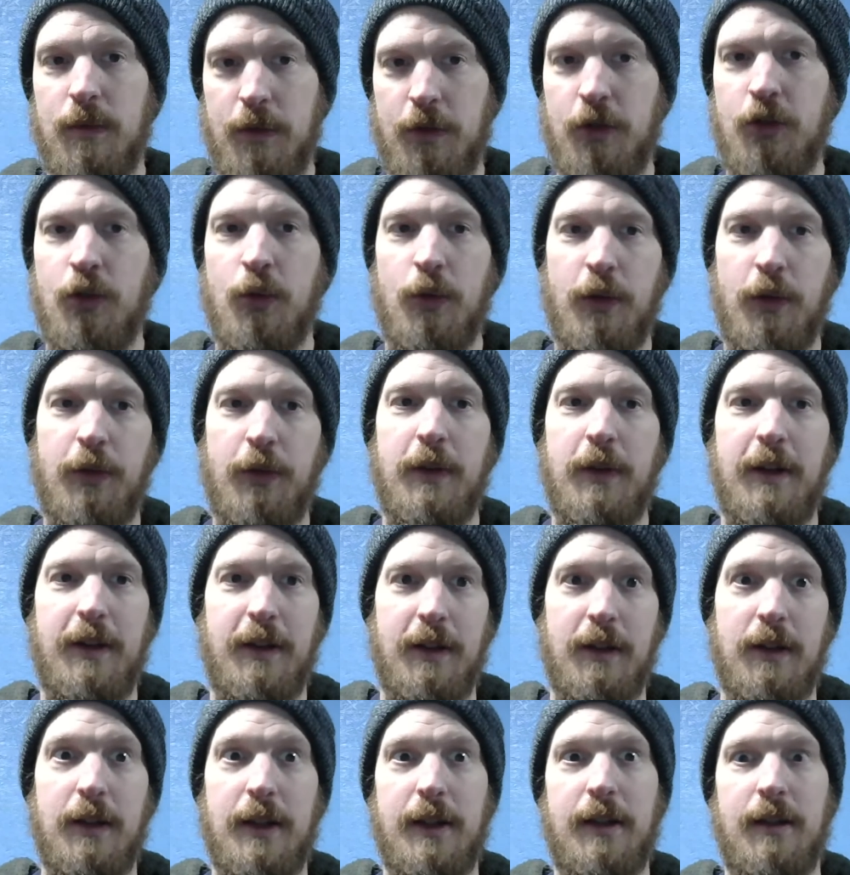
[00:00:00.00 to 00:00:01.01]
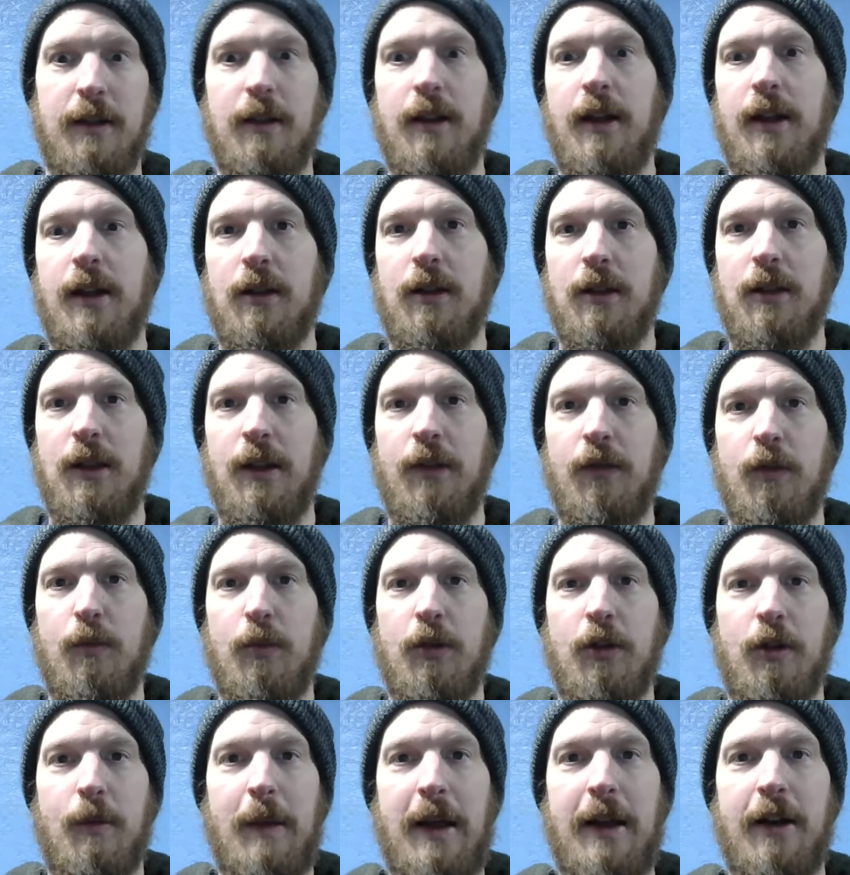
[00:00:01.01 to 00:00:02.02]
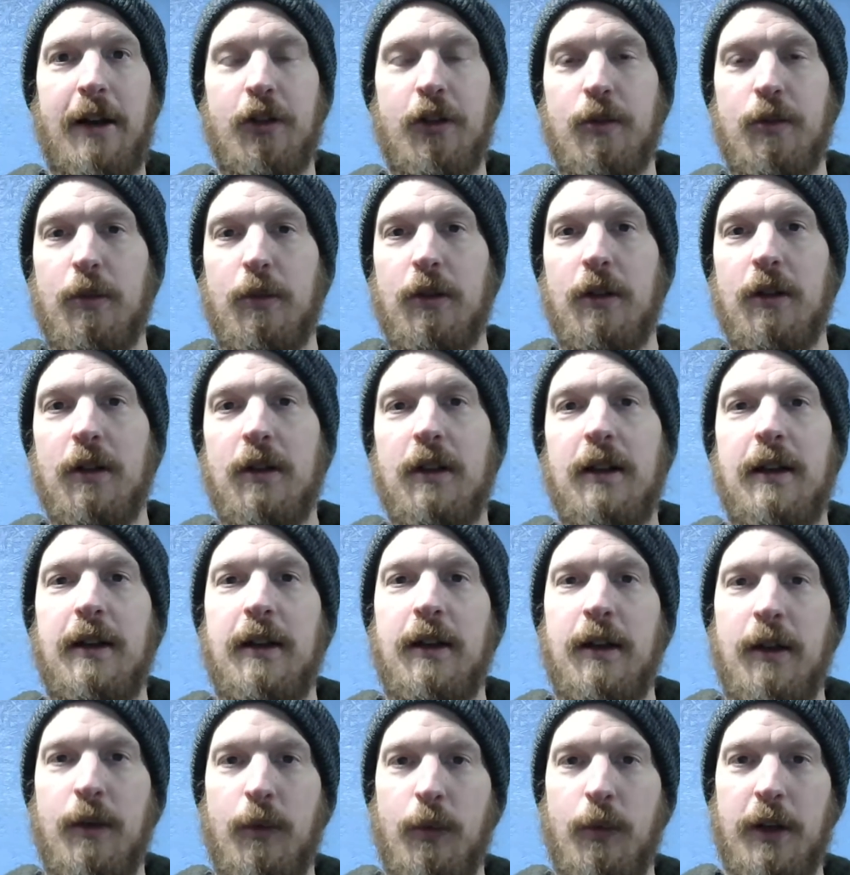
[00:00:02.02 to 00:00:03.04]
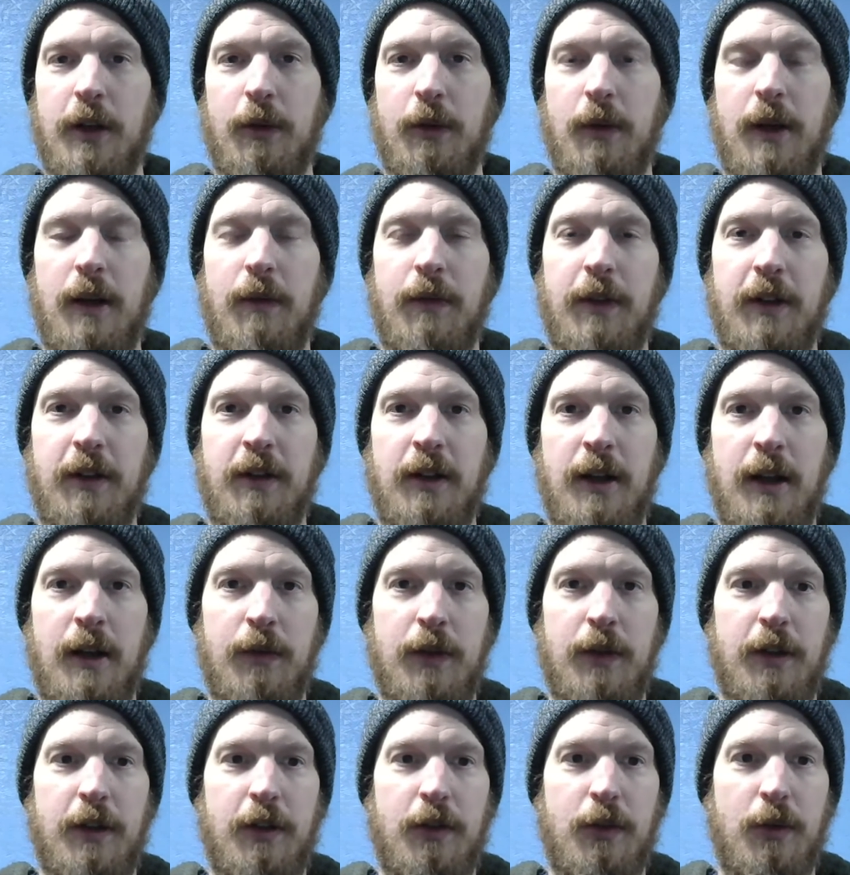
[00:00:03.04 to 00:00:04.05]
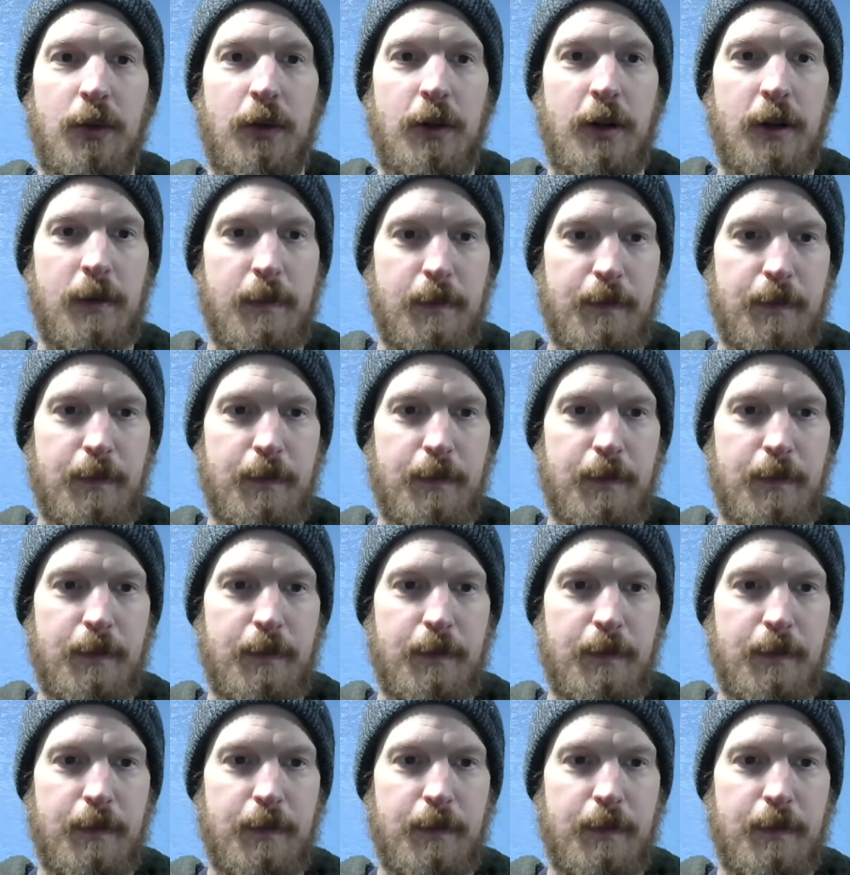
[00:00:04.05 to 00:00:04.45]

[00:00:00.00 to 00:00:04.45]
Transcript: 2 or 3 is at least like livable or manageable when you have this kind of a disorder.